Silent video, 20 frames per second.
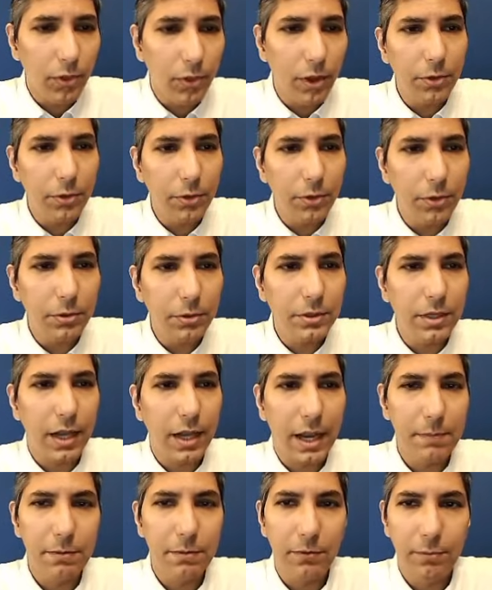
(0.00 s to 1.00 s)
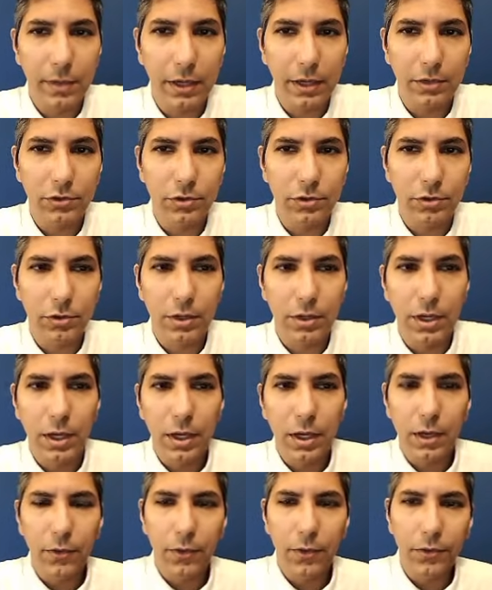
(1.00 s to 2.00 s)
the other type of mixture,
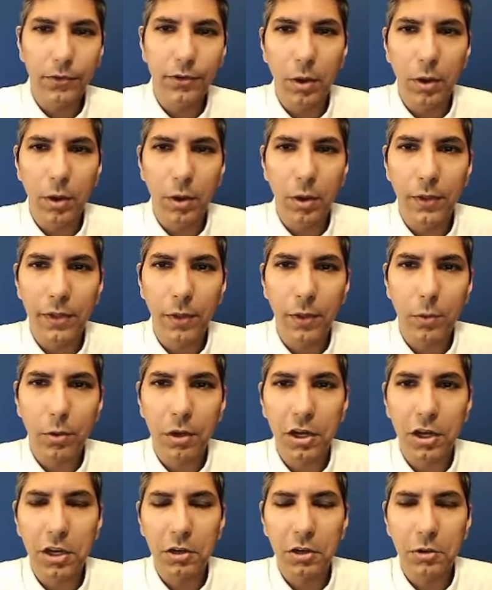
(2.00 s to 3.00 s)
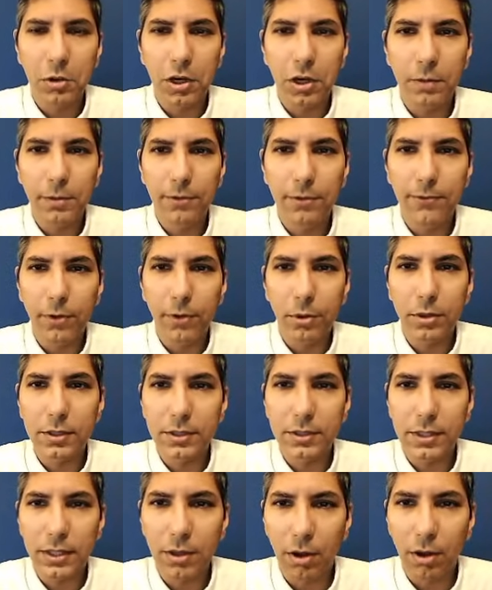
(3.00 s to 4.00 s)
this is the one that we're going to be
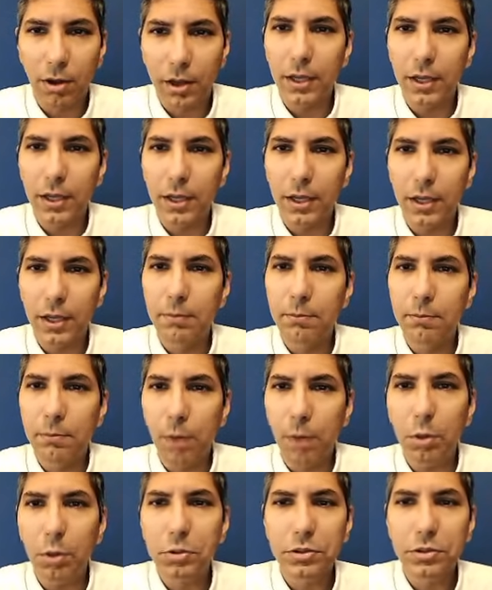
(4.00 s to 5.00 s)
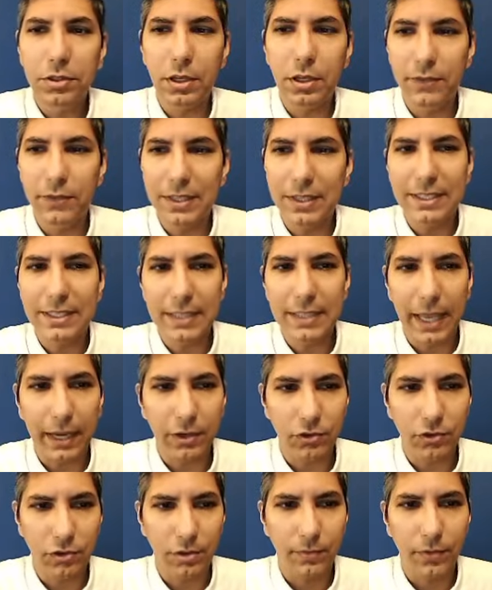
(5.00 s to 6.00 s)
focusing on in most of this
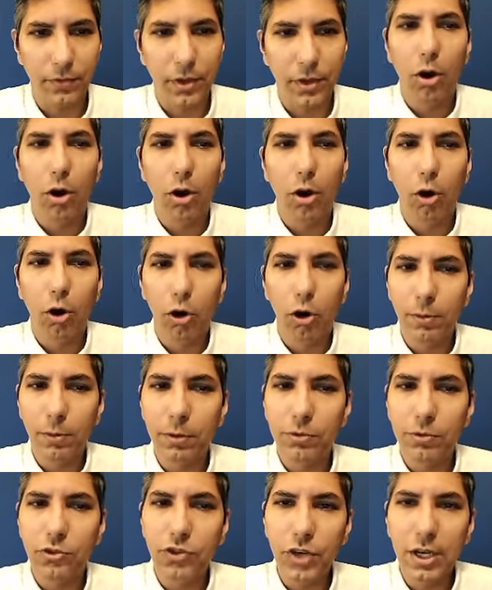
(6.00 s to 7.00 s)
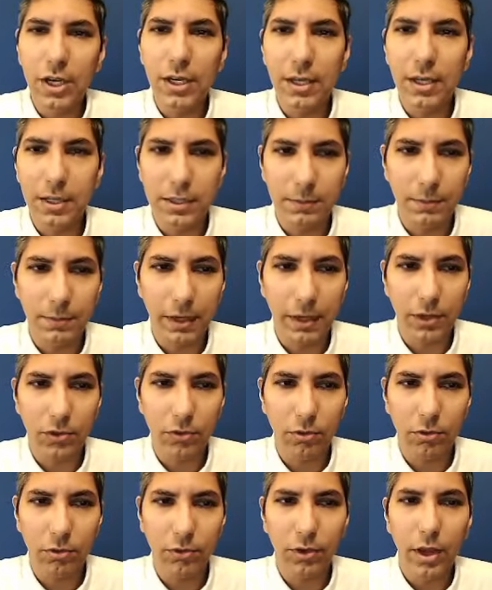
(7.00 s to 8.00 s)
section, homogeneous
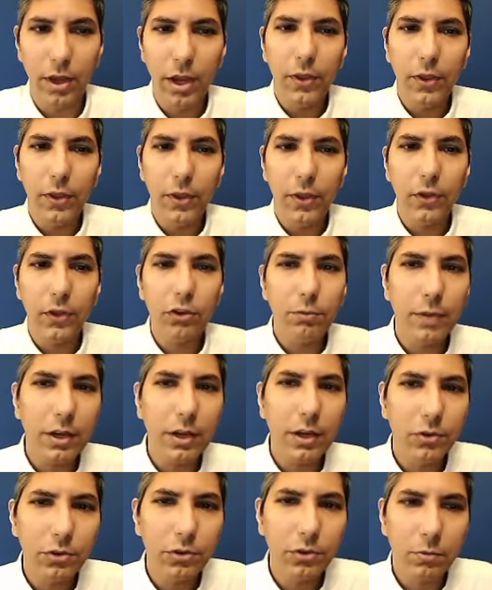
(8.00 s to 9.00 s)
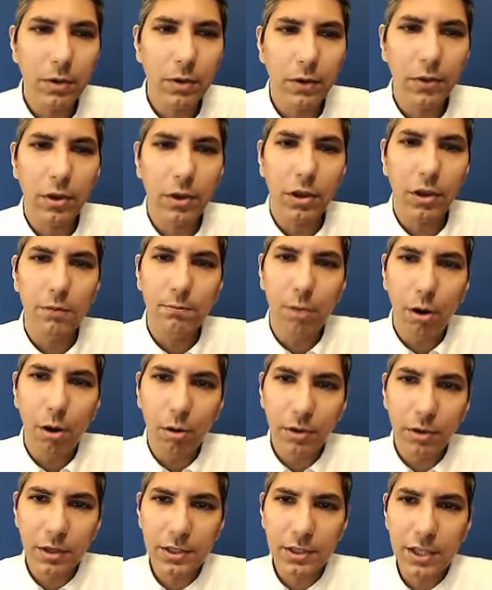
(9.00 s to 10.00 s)
mixtures. These are mixtures where the
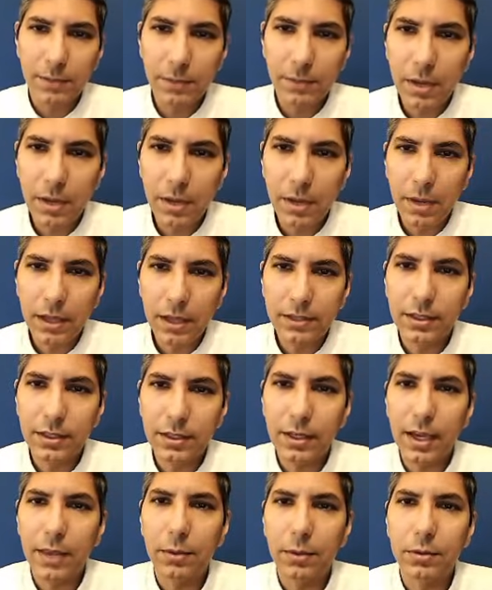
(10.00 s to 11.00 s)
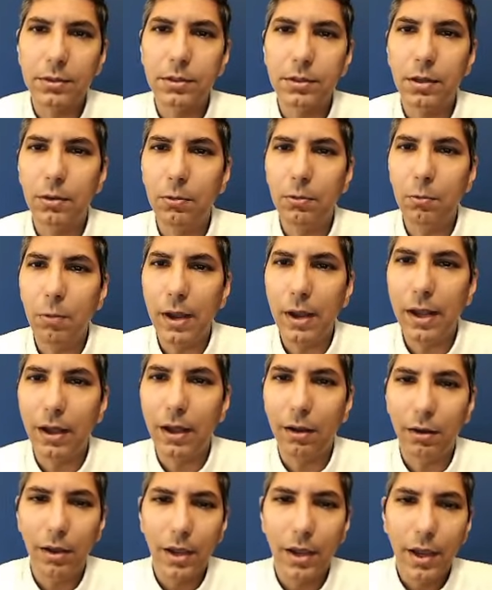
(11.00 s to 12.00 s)
components have been mixed together so
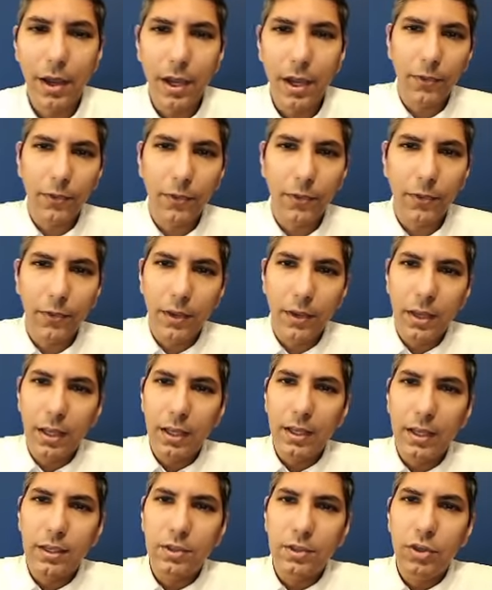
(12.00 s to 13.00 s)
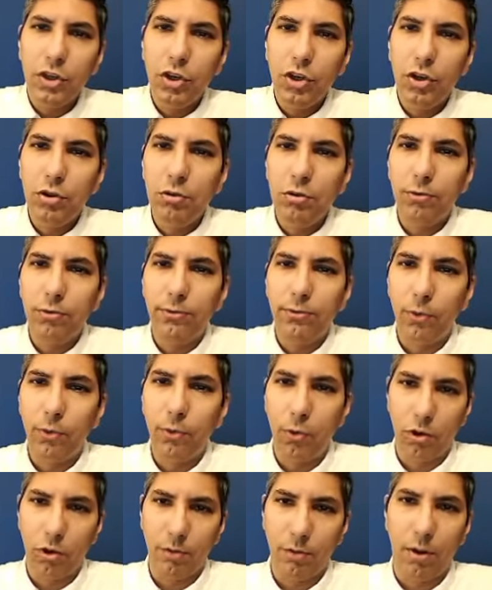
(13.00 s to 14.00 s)
well, everything is
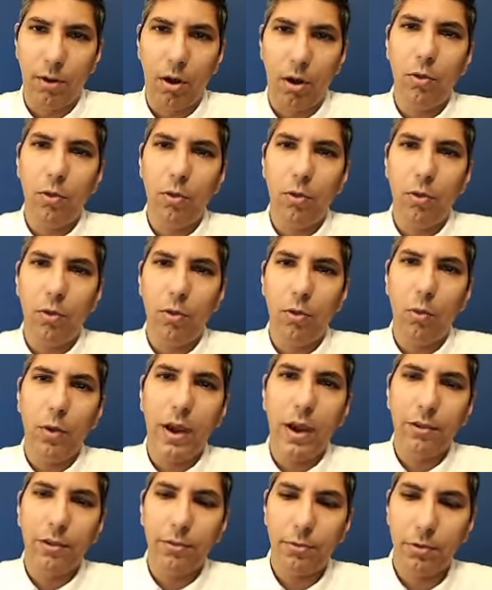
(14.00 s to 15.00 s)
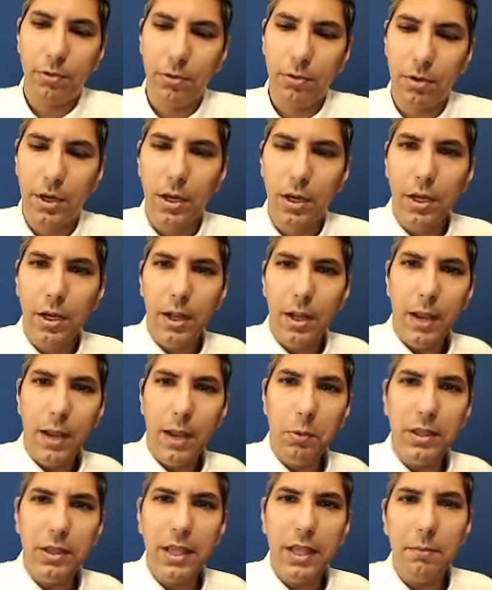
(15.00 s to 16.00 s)
uniform all the way through.
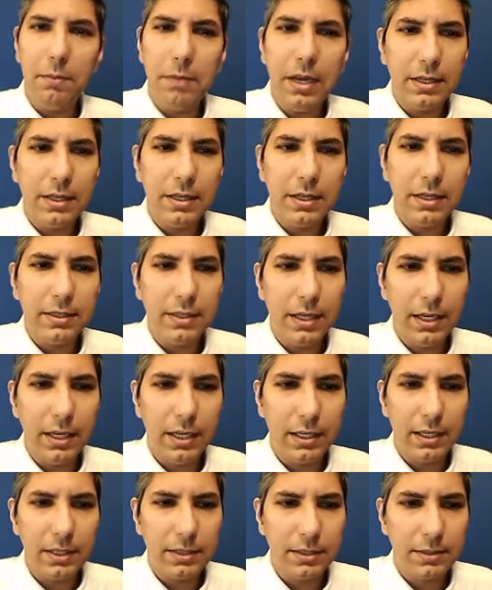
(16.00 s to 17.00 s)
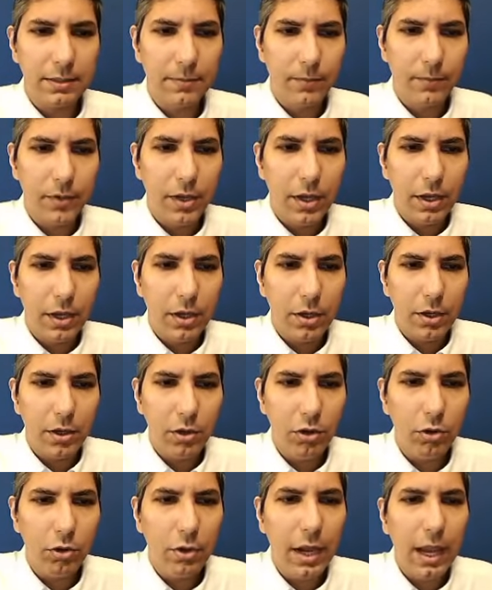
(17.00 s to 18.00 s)
What that means is
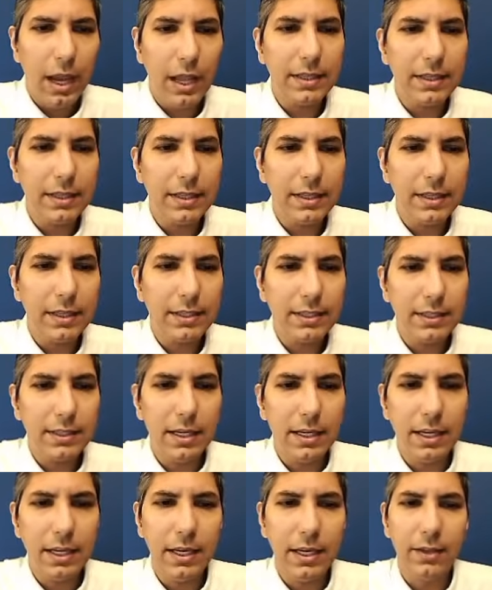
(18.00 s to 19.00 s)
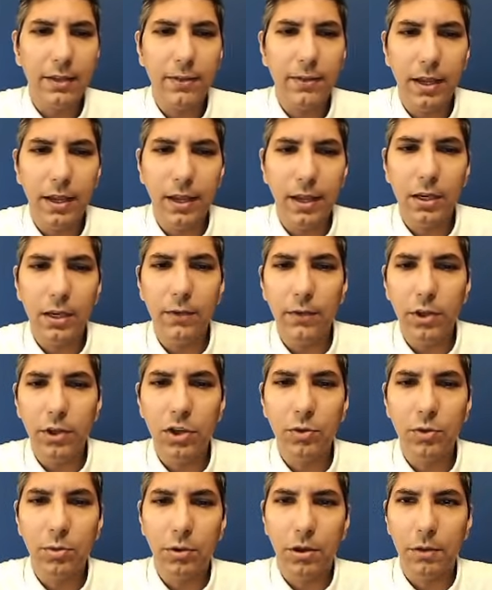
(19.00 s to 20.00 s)
you cannot see the
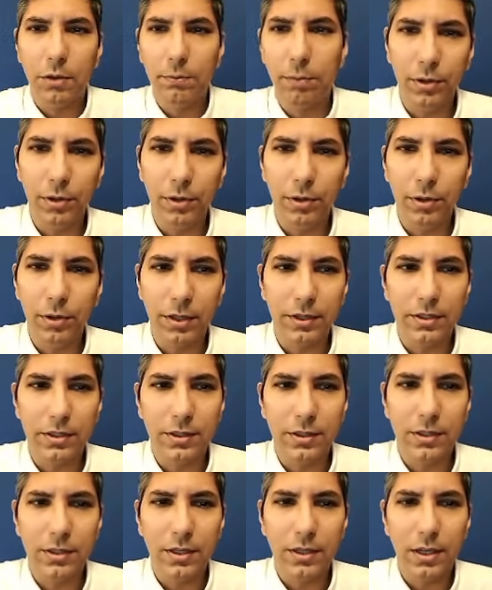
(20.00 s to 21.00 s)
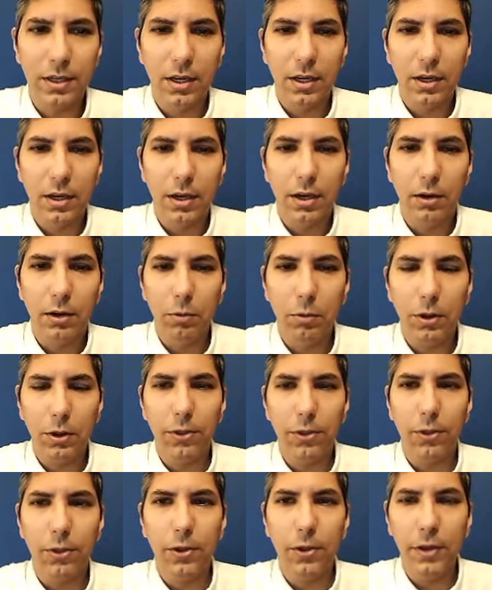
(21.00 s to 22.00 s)
individual components
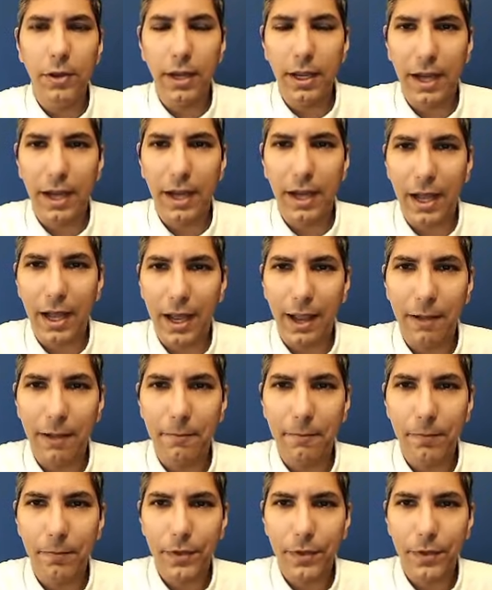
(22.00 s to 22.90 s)
with the naked eye.